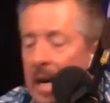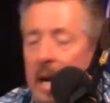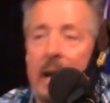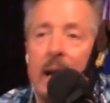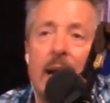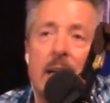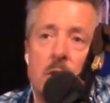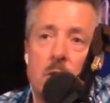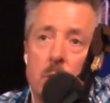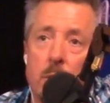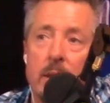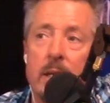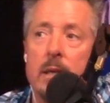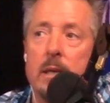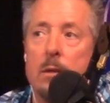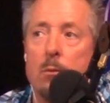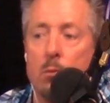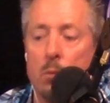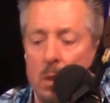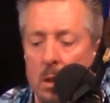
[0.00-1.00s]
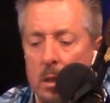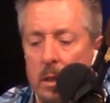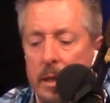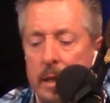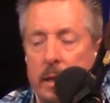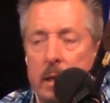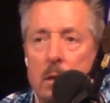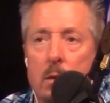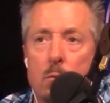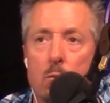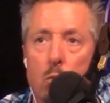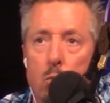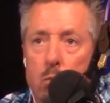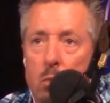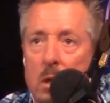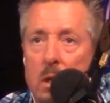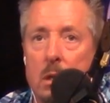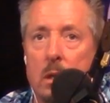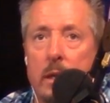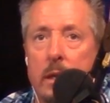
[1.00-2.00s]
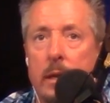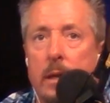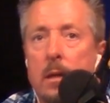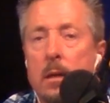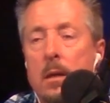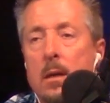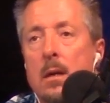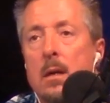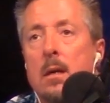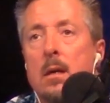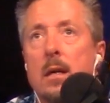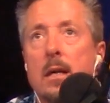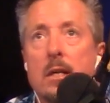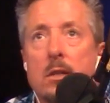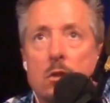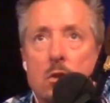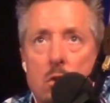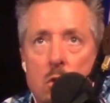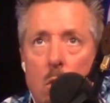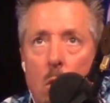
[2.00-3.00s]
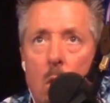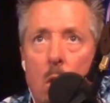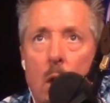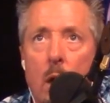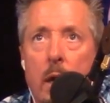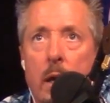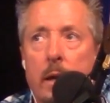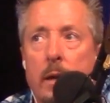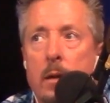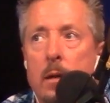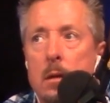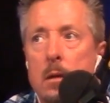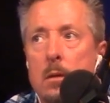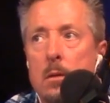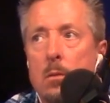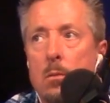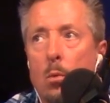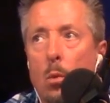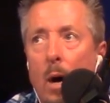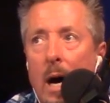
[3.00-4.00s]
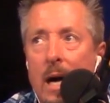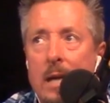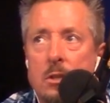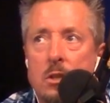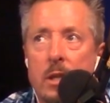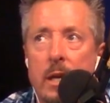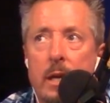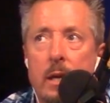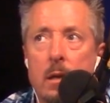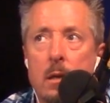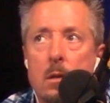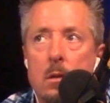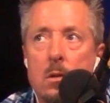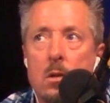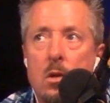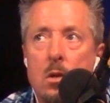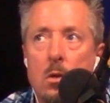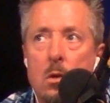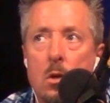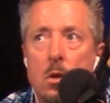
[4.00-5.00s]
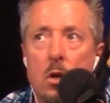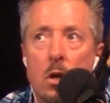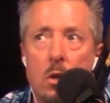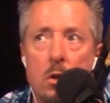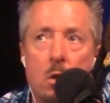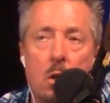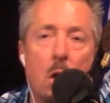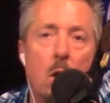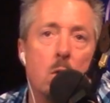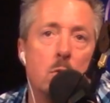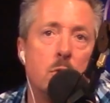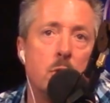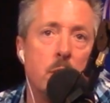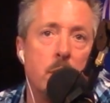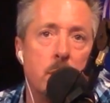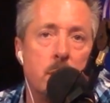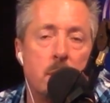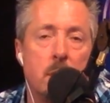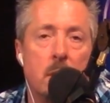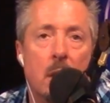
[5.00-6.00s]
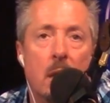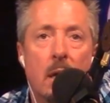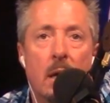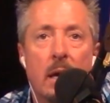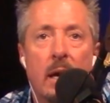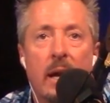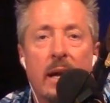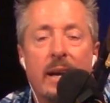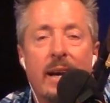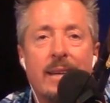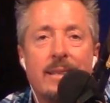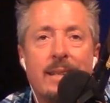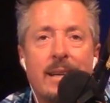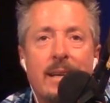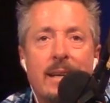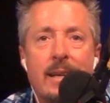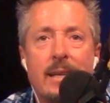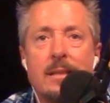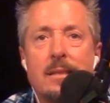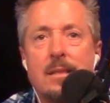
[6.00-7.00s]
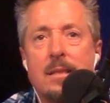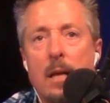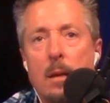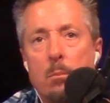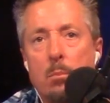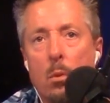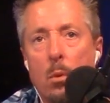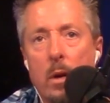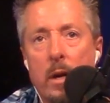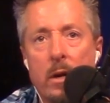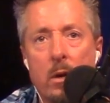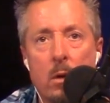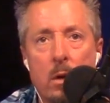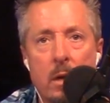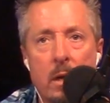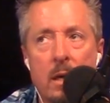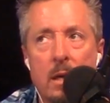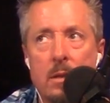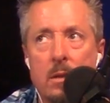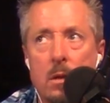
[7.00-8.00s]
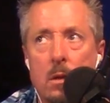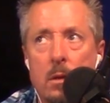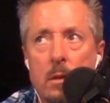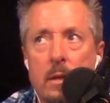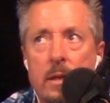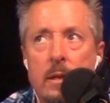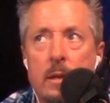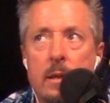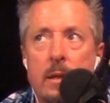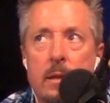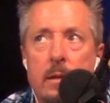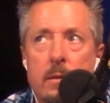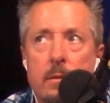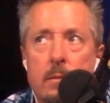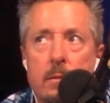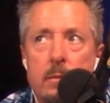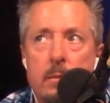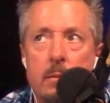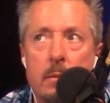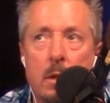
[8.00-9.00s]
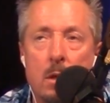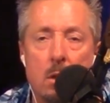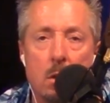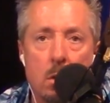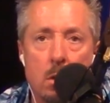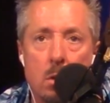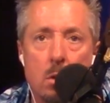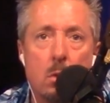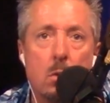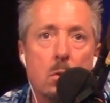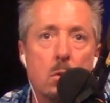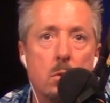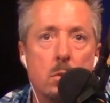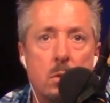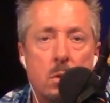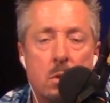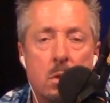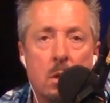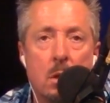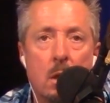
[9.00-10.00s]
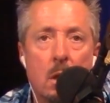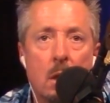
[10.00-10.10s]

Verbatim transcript: I actually really, really enjoy watching good coaches. And I think at some point or another, it, it eludes,